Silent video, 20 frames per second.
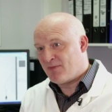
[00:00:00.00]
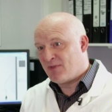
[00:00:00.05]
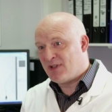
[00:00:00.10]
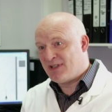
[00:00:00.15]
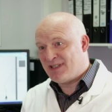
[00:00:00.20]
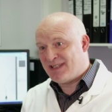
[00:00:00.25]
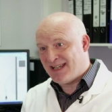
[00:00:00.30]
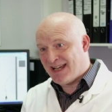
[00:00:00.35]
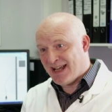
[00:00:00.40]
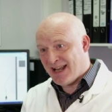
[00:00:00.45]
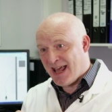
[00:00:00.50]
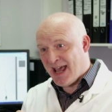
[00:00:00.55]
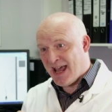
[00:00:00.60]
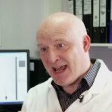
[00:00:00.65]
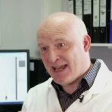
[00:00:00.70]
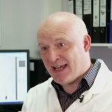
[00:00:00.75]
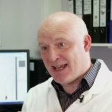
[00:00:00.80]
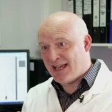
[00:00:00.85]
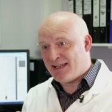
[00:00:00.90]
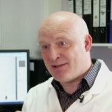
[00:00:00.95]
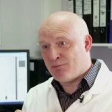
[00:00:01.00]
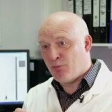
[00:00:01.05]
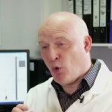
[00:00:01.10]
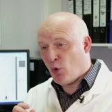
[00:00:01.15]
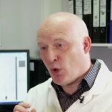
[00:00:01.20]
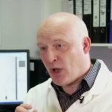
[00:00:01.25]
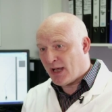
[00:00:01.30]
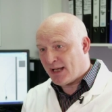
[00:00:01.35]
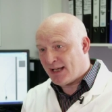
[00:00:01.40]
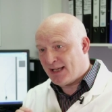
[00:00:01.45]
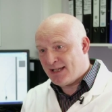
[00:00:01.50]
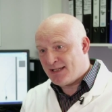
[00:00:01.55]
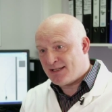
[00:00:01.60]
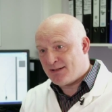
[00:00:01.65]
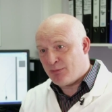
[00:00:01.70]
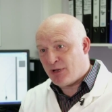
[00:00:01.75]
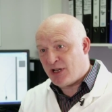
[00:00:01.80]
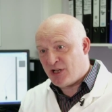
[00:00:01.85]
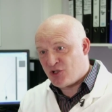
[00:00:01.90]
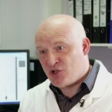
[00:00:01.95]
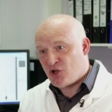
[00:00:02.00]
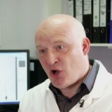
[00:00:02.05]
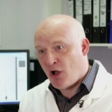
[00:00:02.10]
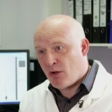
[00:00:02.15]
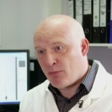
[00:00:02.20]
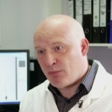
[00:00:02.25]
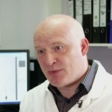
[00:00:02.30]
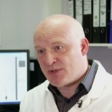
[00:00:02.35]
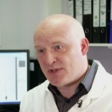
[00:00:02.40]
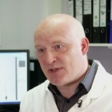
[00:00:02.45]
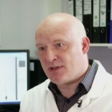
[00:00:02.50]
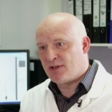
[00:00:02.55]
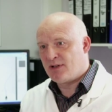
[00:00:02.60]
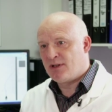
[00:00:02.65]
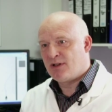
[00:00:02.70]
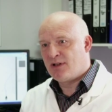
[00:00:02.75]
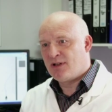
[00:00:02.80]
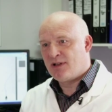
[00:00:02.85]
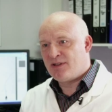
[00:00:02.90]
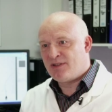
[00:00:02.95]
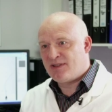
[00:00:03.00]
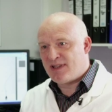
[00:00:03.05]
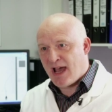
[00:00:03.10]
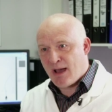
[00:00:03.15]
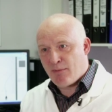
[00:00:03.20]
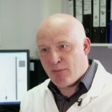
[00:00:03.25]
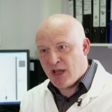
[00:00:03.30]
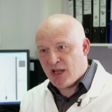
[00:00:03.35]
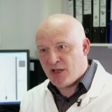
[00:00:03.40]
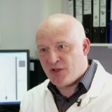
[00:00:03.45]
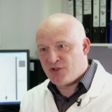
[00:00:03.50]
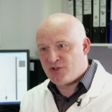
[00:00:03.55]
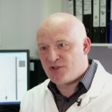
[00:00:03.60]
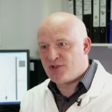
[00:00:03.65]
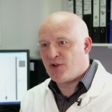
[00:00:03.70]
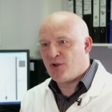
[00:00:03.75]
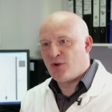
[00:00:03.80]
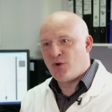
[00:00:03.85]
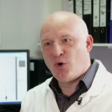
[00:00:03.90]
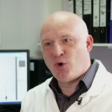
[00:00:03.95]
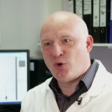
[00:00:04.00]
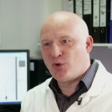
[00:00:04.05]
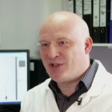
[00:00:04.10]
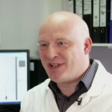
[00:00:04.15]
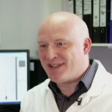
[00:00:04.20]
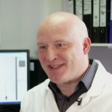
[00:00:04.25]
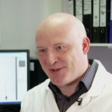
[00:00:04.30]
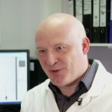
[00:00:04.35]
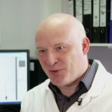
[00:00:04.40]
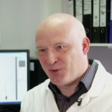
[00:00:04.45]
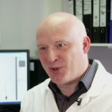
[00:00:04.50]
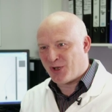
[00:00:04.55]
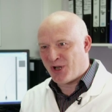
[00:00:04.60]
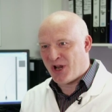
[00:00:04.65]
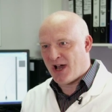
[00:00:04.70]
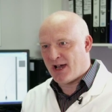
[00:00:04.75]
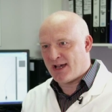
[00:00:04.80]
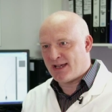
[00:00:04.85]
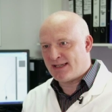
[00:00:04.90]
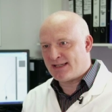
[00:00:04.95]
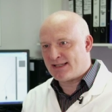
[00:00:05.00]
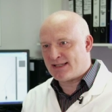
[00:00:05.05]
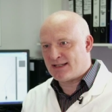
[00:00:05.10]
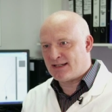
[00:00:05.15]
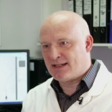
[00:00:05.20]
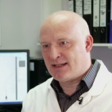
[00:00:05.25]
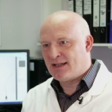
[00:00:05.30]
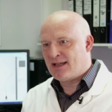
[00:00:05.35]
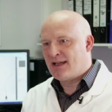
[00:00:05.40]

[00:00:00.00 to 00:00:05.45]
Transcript: The DNA is more likely to be chopped, damaged or disorganized.